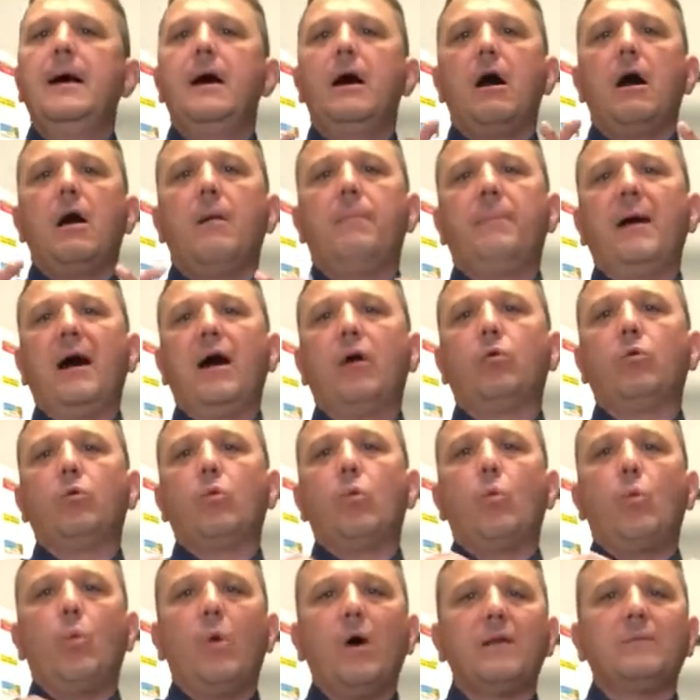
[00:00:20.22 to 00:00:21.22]

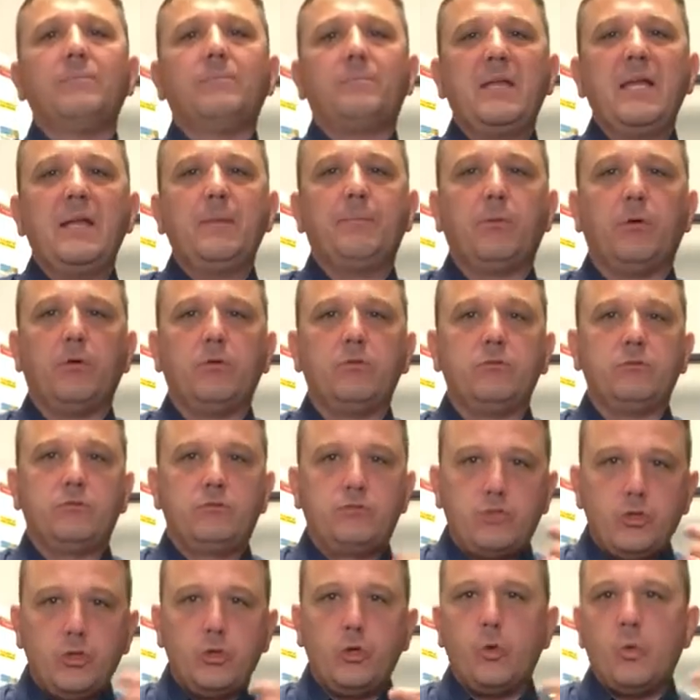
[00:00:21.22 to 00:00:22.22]
about what people
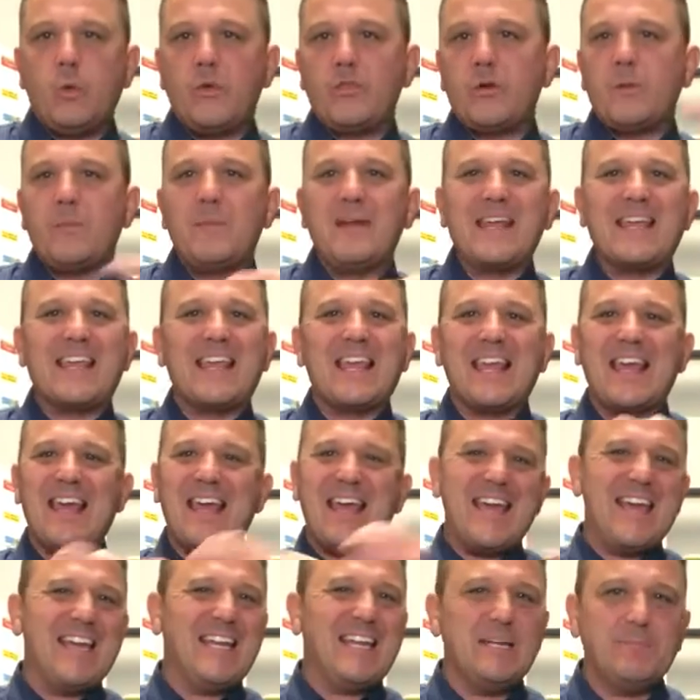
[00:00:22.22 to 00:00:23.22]
do when they're
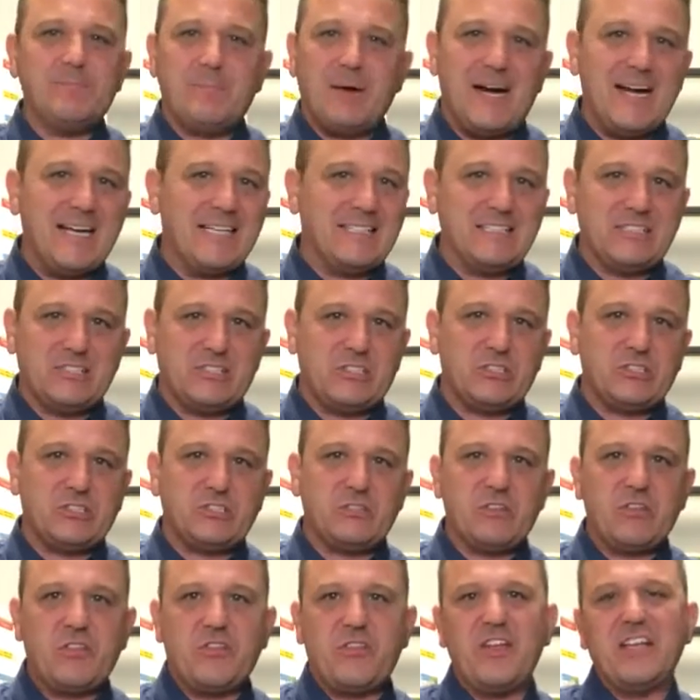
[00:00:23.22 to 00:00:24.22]
making any buying
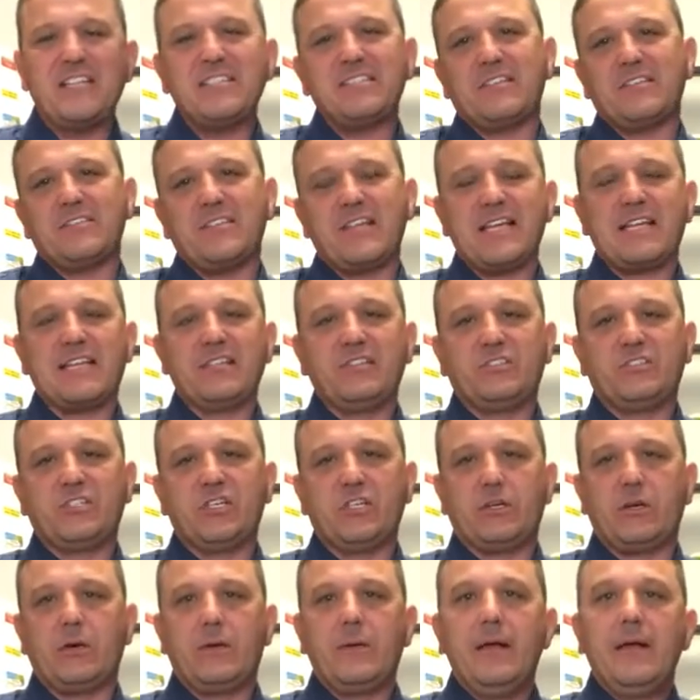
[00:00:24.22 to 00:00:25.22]
decision, the things that they
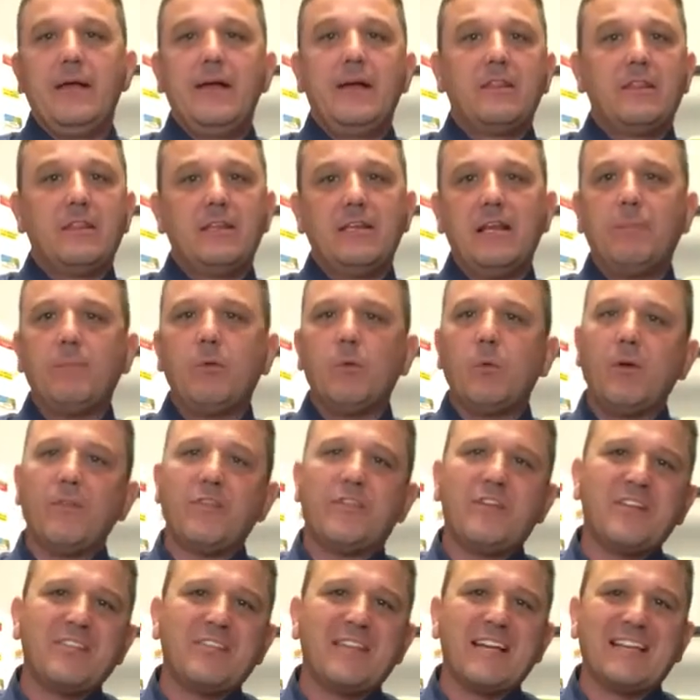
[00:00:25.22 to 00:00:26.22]
consider. The number
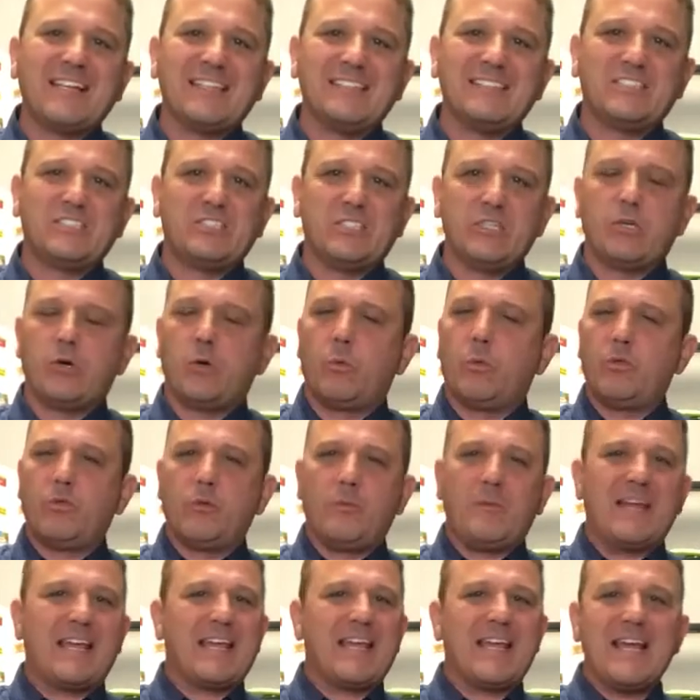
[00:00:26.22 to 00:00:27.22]
one thing they consider when
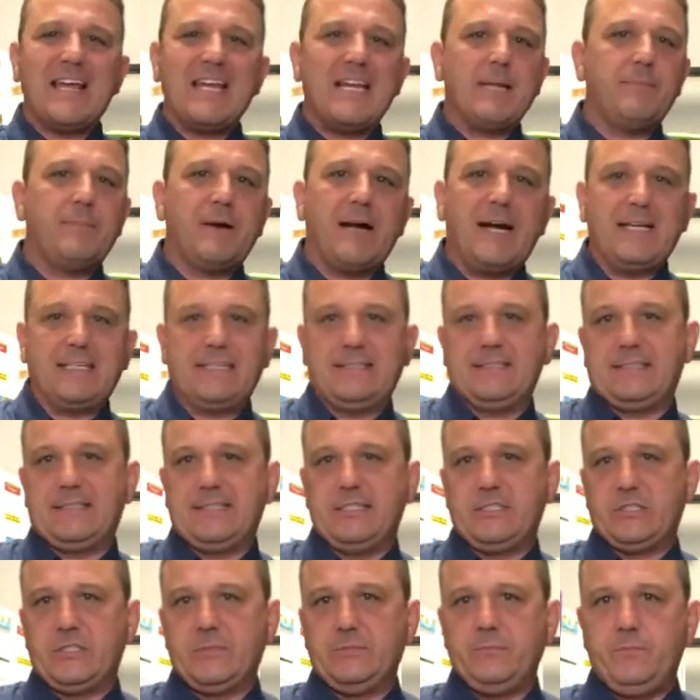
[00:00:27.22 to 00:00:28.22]
they're making any buying
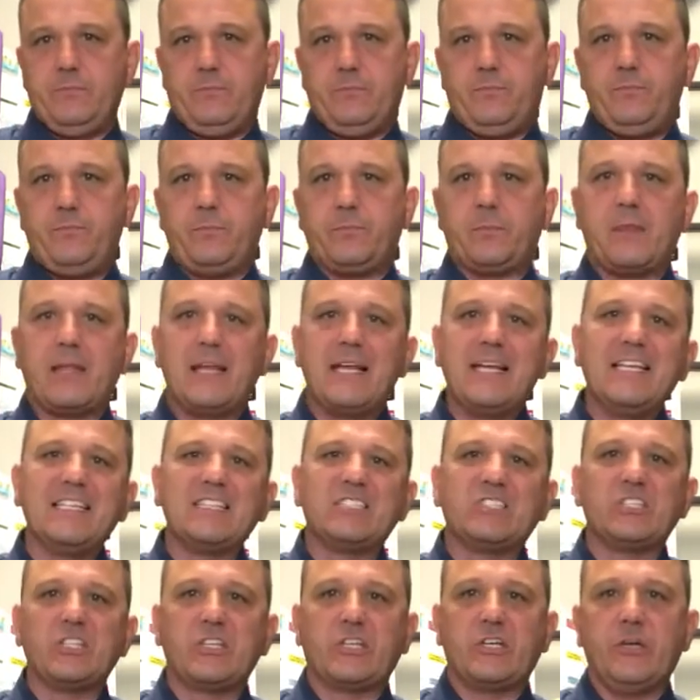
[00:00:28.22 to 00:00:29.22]
decision
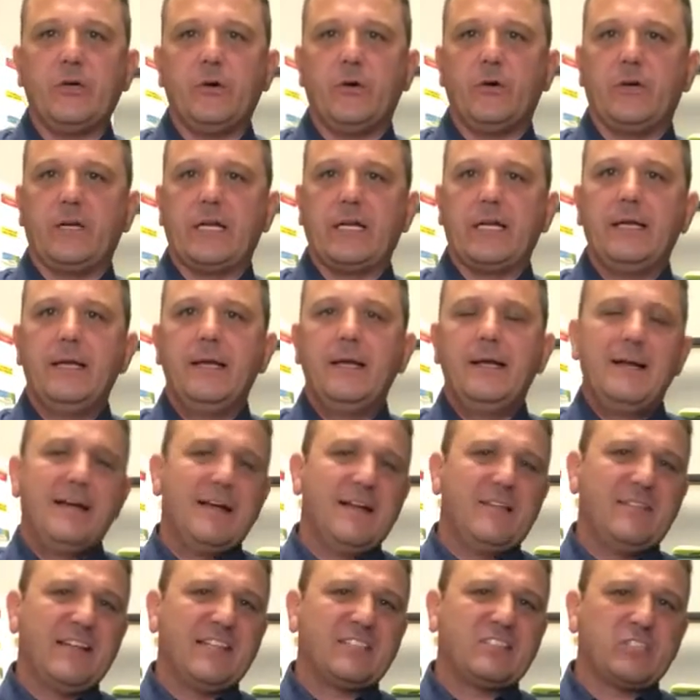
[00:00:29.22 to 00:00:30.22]
is security.
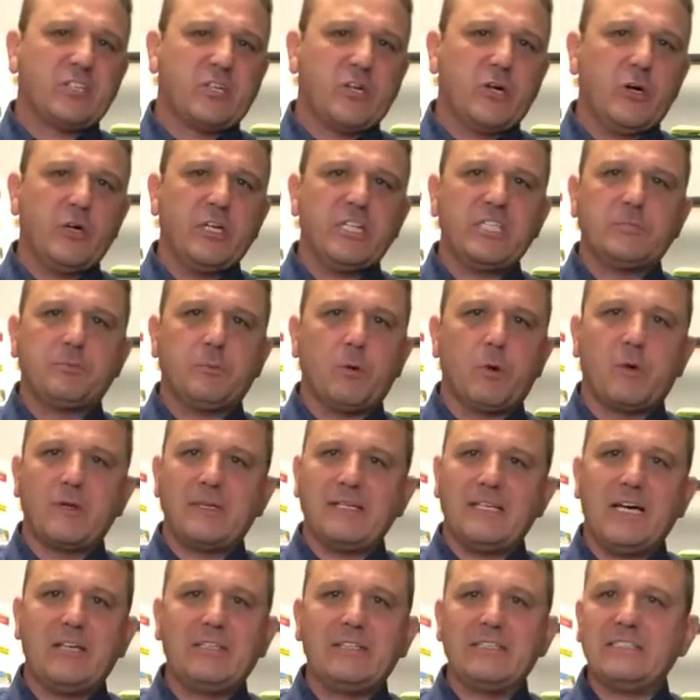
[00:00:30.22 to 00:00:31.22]
And that security is
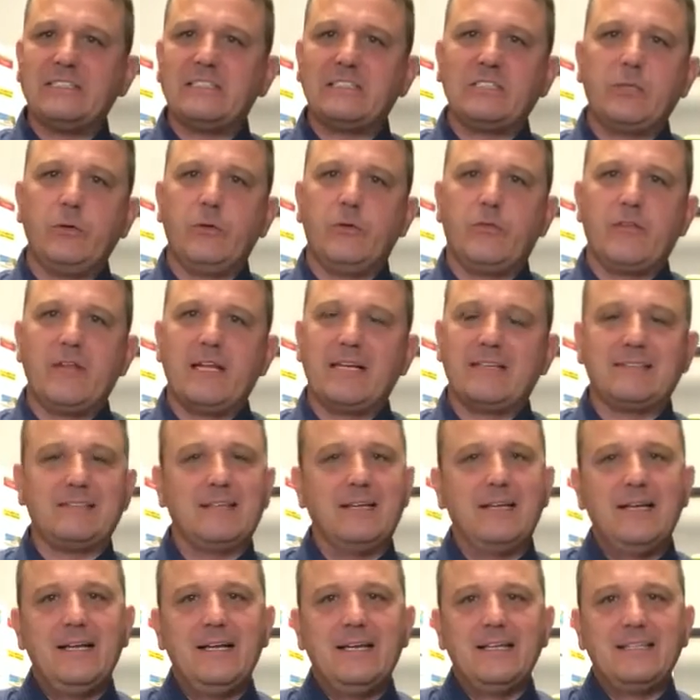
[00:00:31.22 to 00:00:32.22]
broken down into two
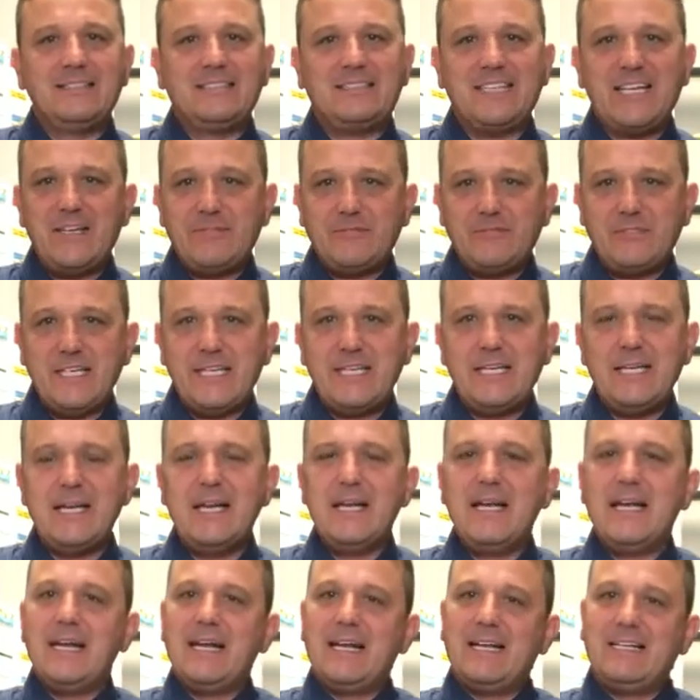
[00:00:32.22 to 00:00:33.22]
things, safety
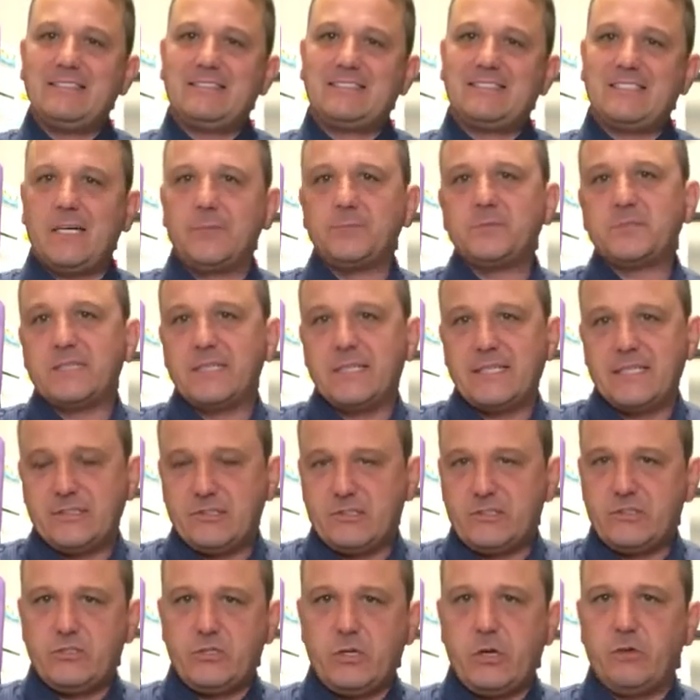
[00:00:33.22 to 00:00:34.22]
and
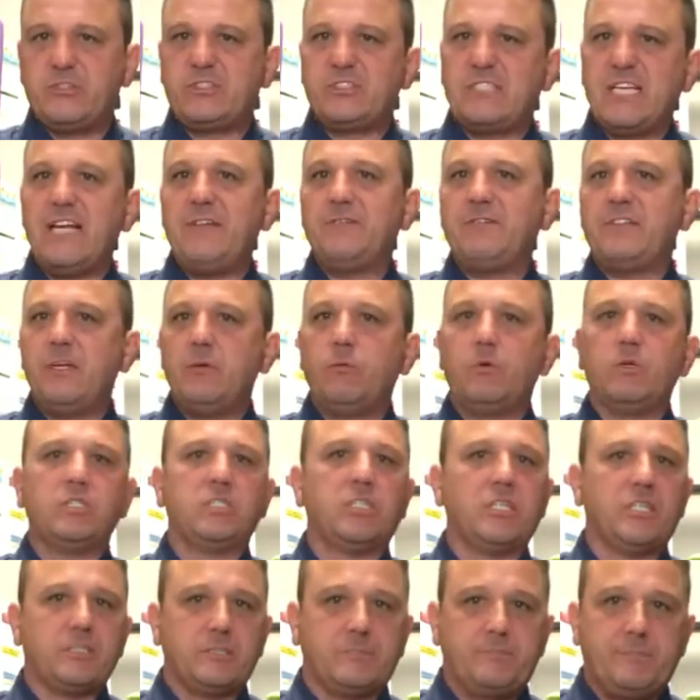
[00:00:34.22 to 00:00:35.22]
substance. So safety would
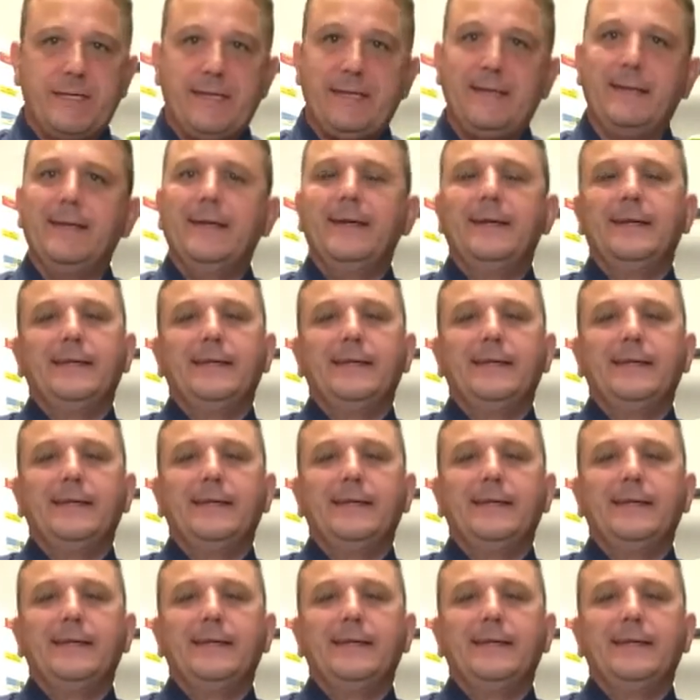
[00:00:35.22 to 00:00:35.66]
just be,